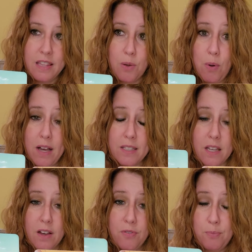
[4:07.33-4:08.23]
They want
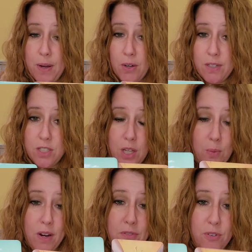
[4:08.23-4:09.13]
a marriage. They
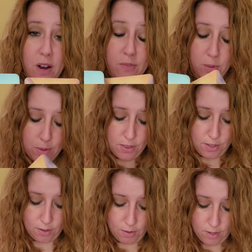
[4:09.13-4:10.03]
want a forever with
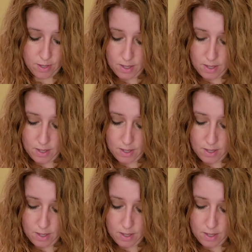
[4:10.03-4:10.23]
you.